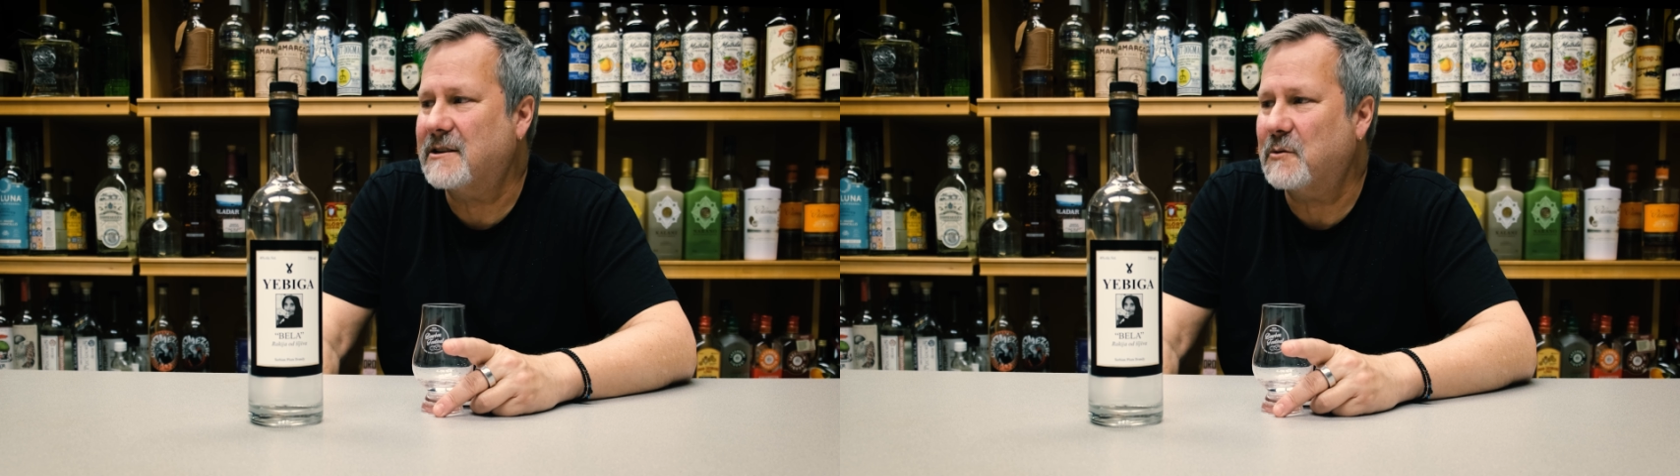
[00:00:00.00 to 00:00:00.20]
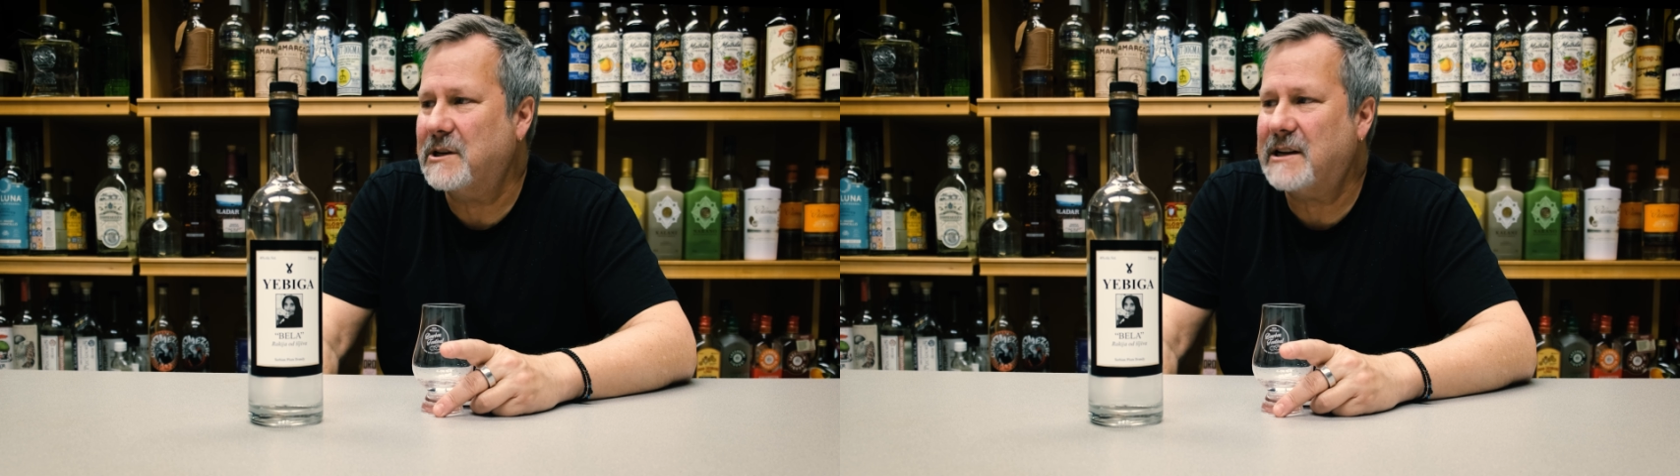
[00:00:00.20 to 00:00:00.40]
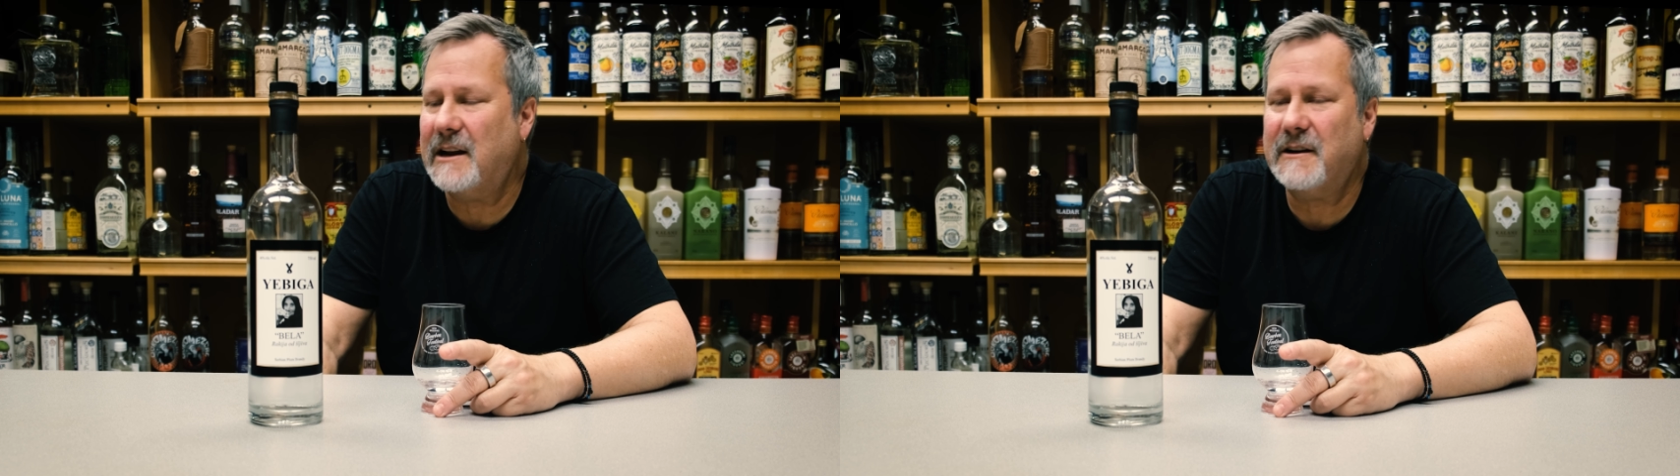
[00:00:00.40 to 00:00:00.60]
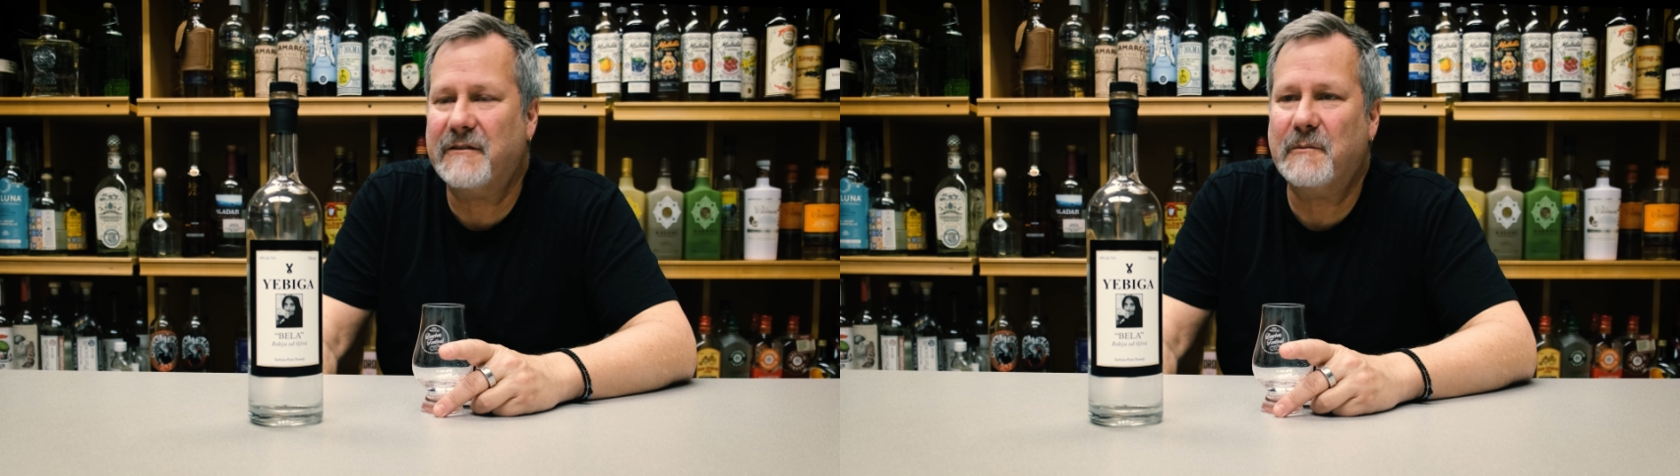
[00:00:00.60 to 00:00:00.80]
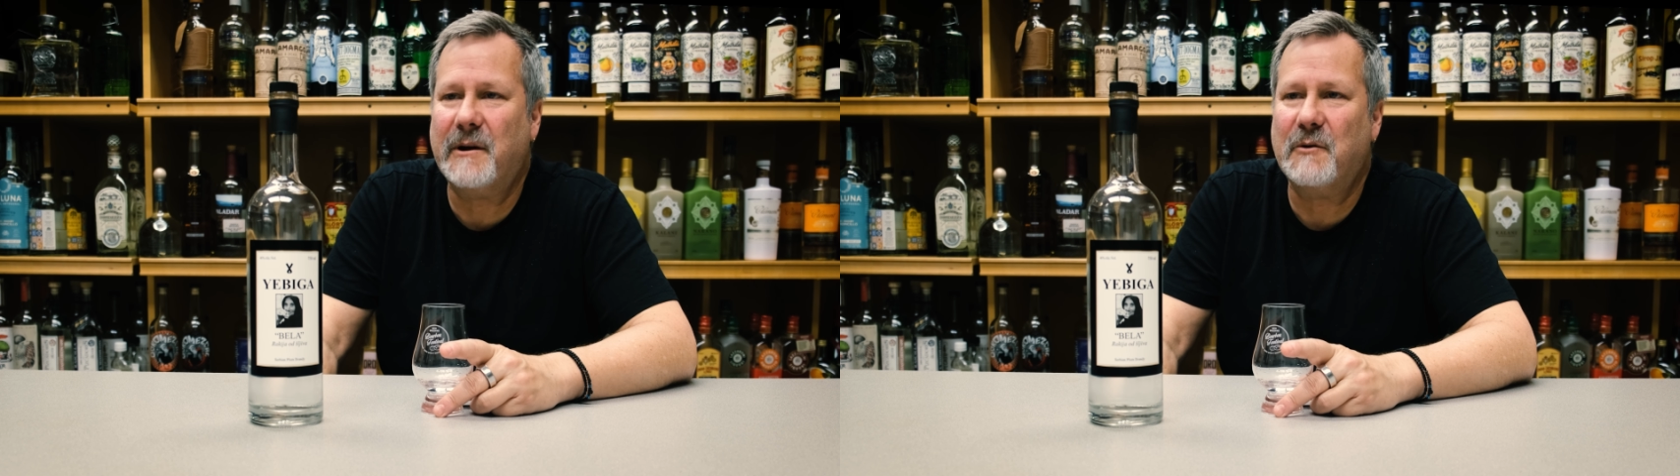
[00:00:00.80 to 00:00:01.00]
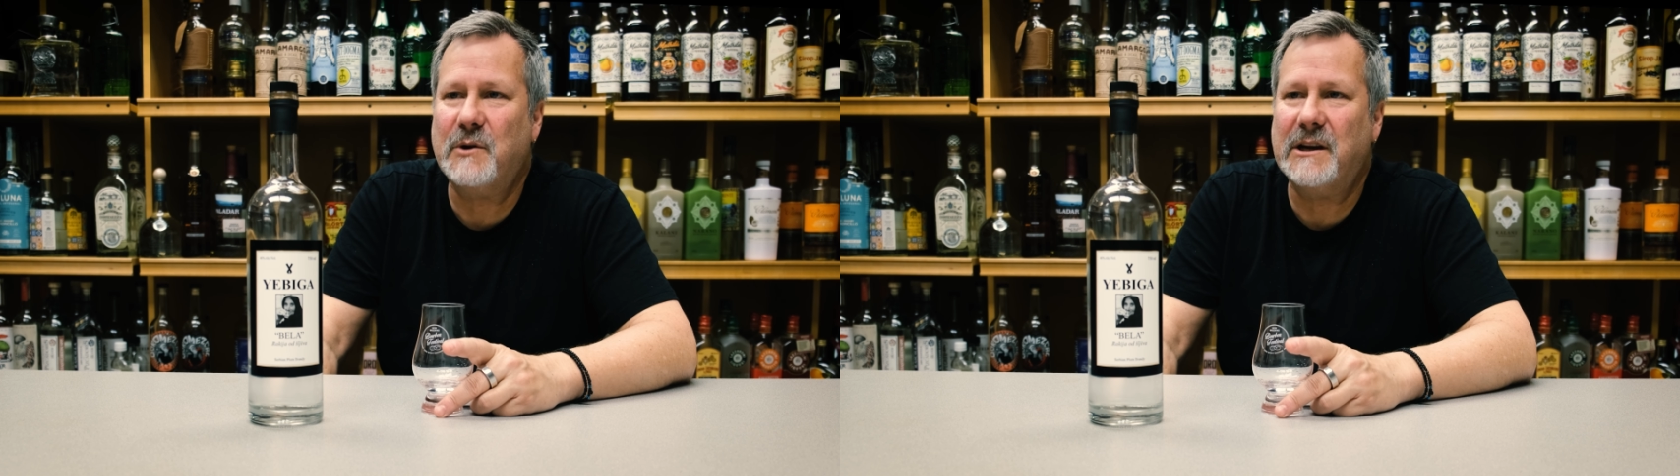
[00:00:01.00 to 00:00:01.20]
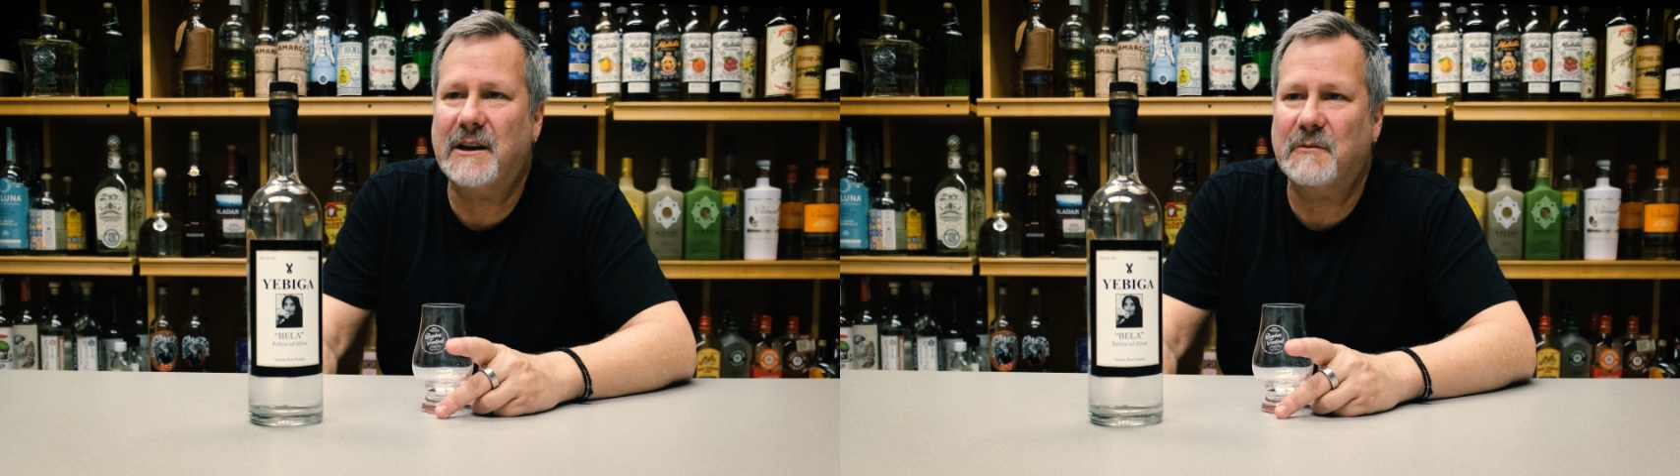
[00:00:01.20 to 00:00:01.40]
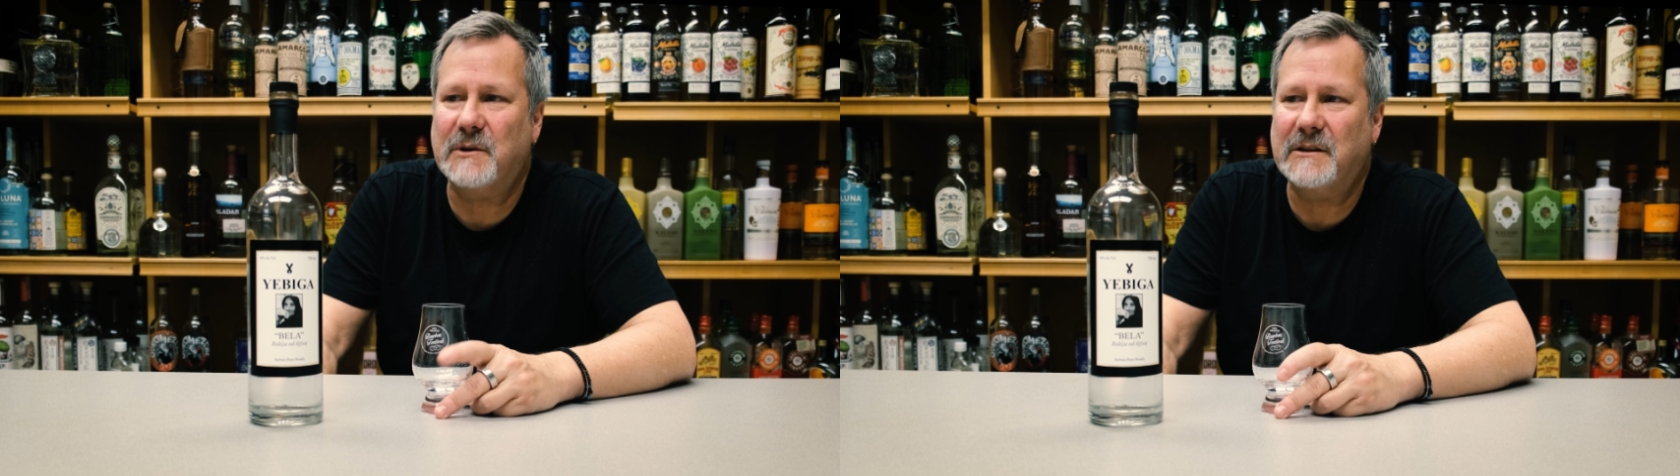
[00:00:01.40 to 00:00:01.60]
so we stayed here for about a week,
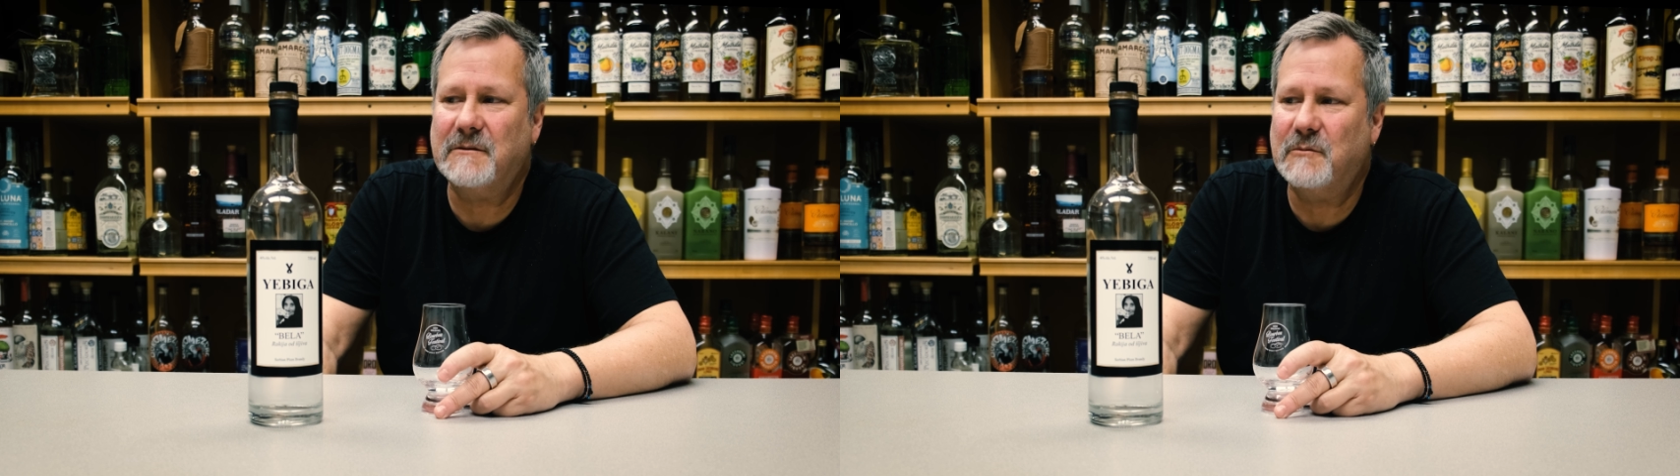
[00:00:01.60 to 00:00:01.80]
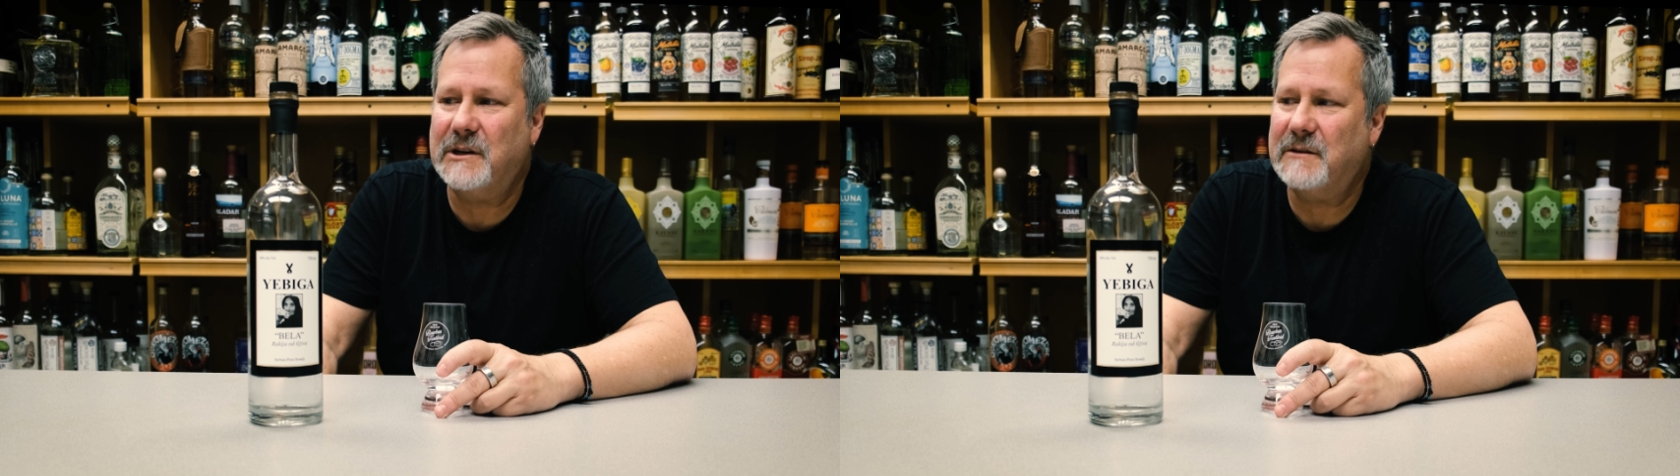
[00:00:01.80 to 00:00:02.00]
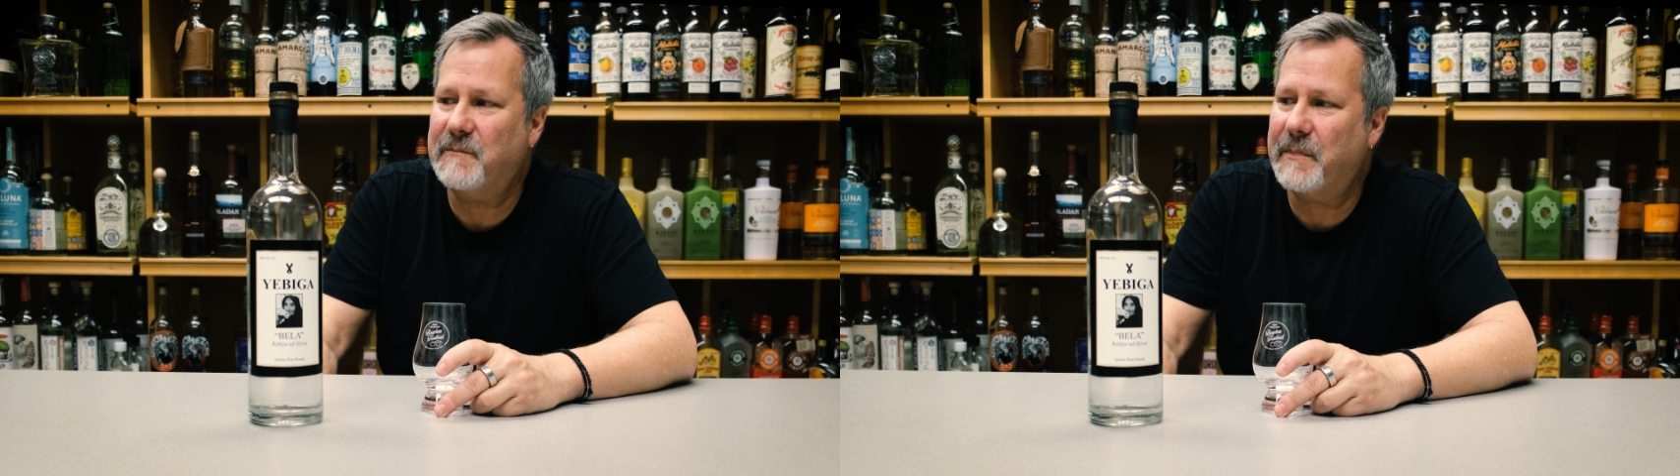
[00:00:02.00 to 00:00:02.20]
and we